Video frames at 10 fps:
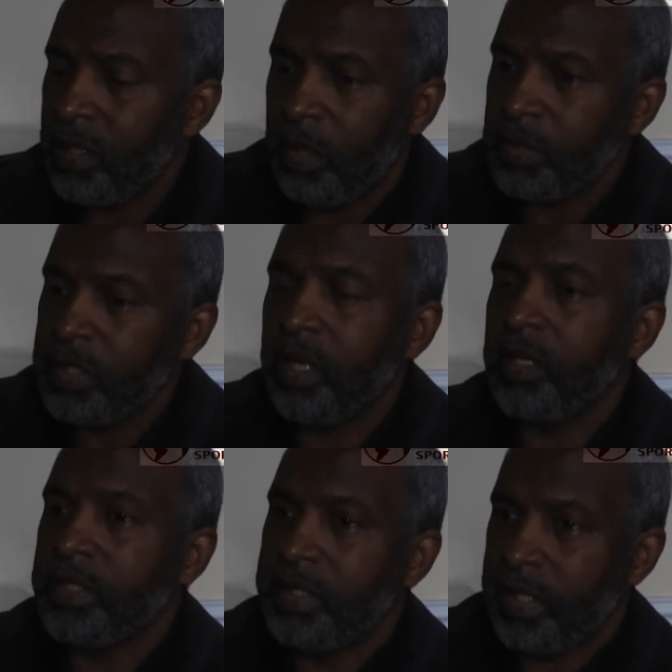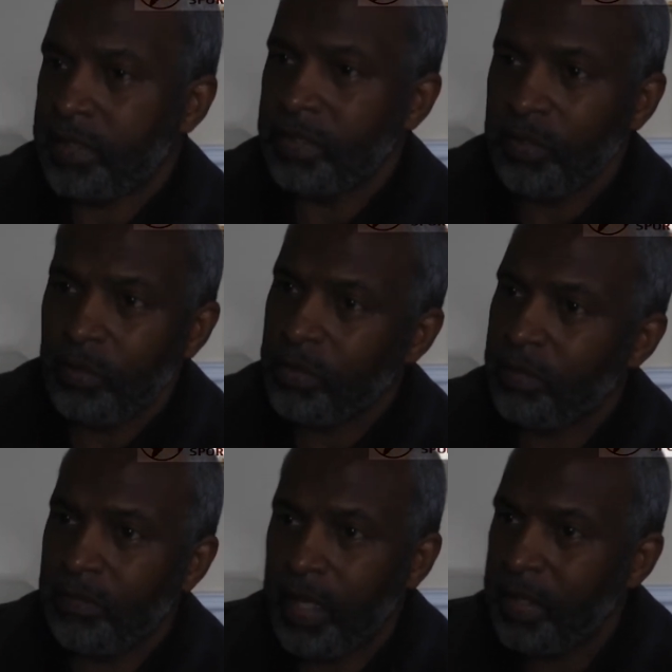I was the architect and the author
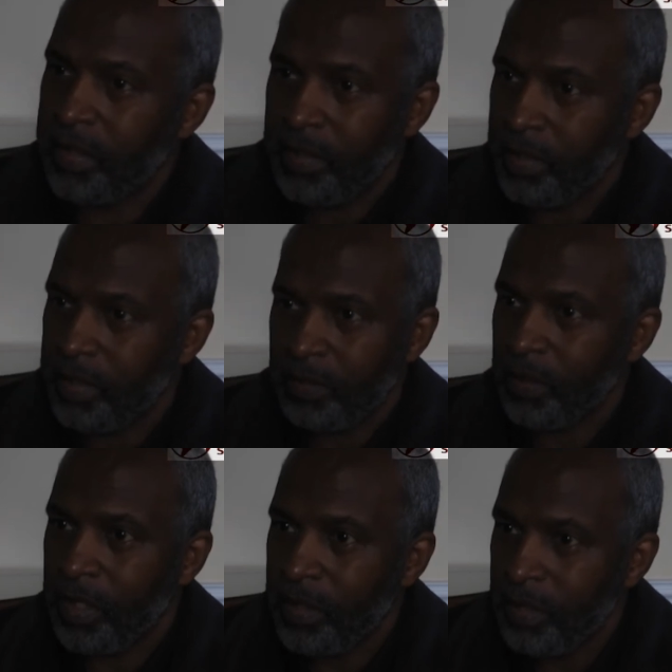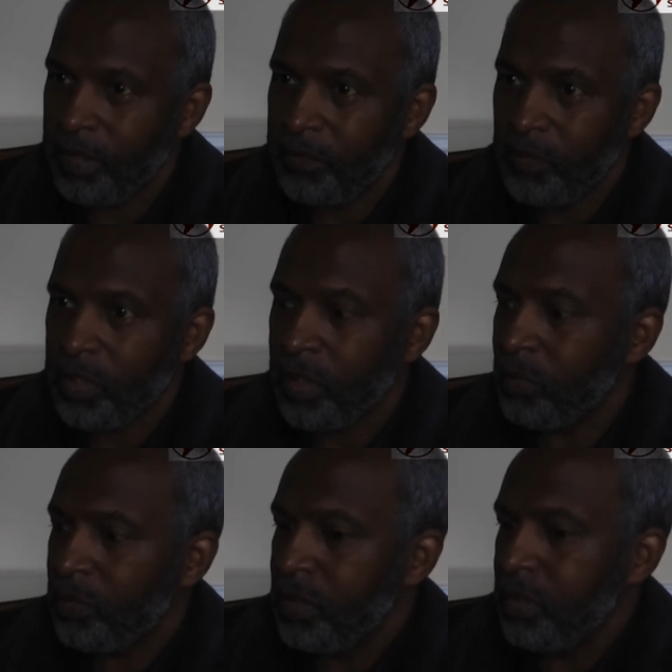of that era.
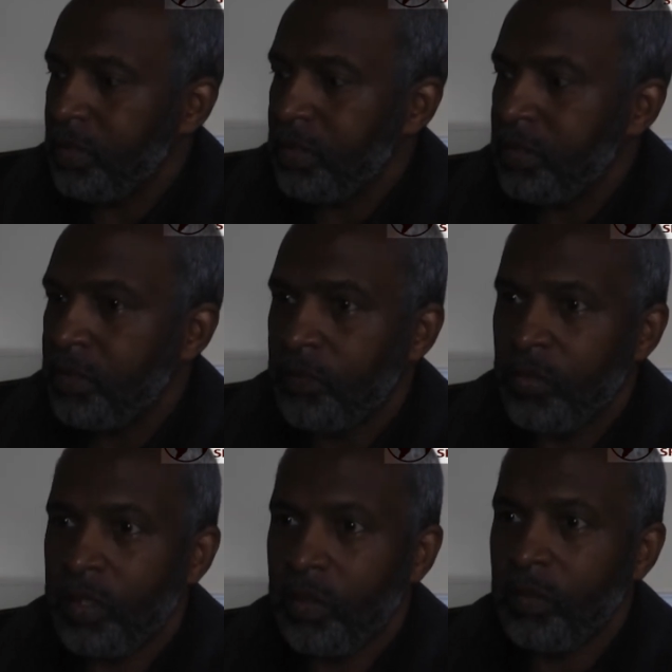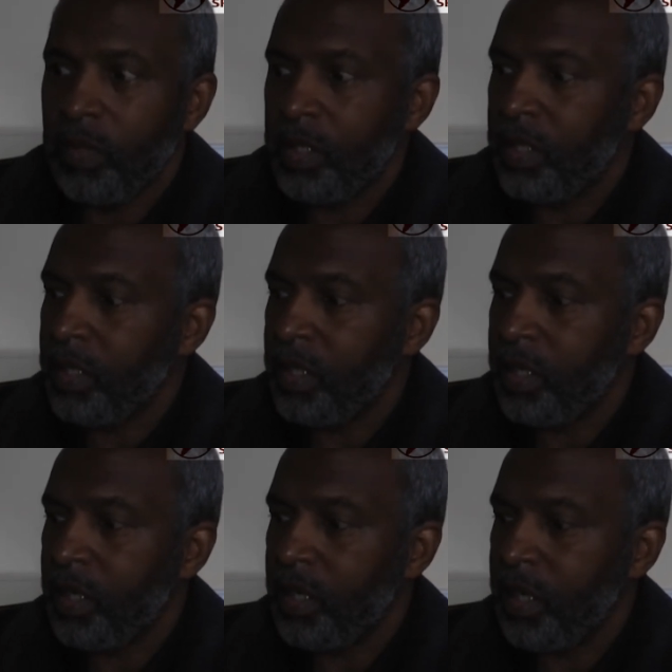So, you know,
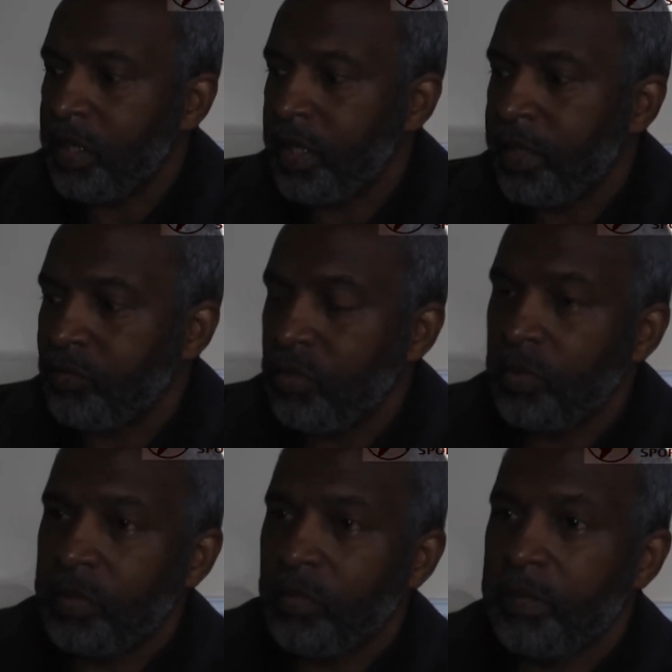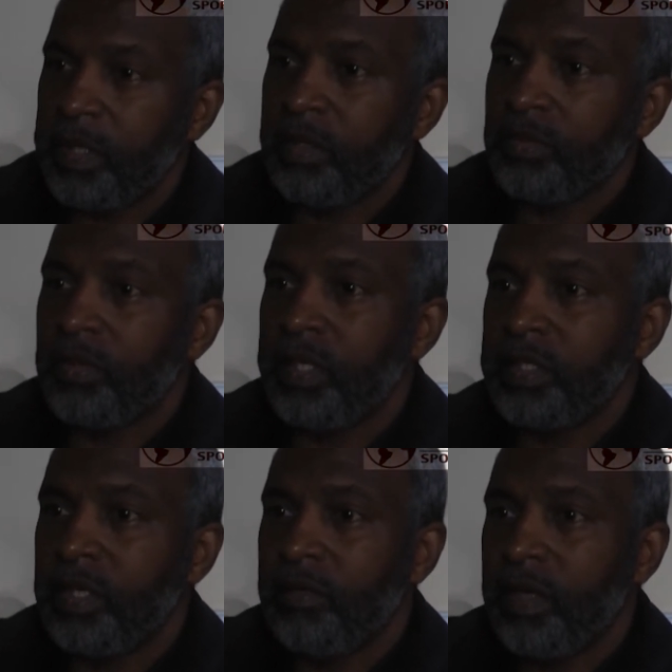I think Andrew Lloyd Webber goes
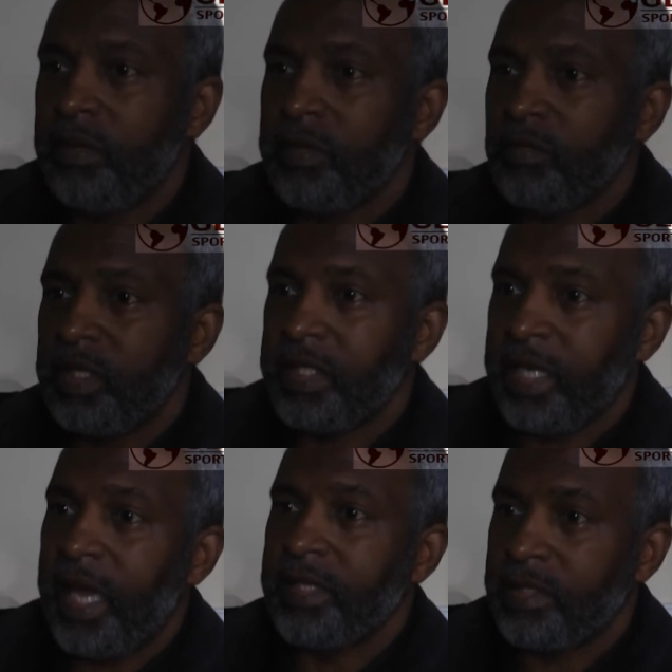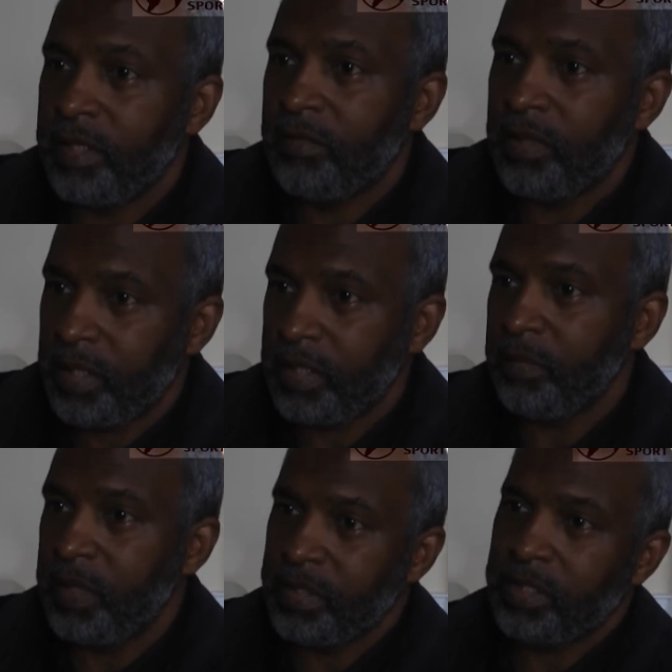crazy over having written Cats and everything.
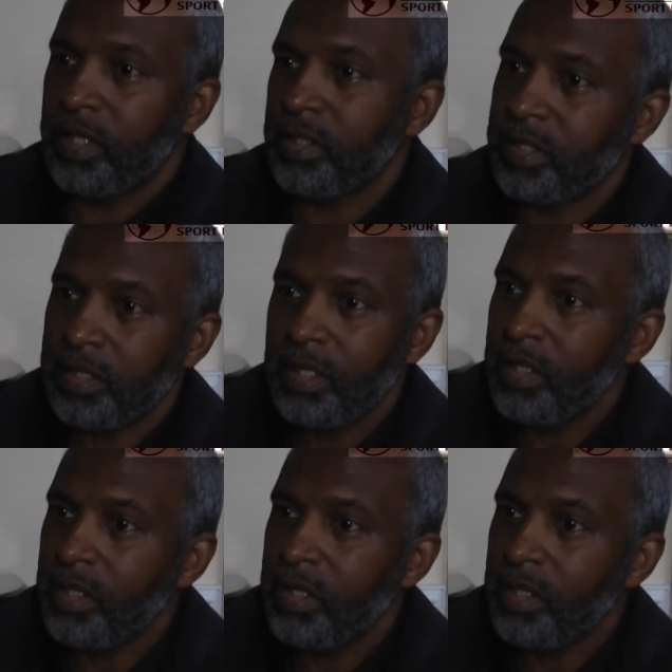Give me a chance.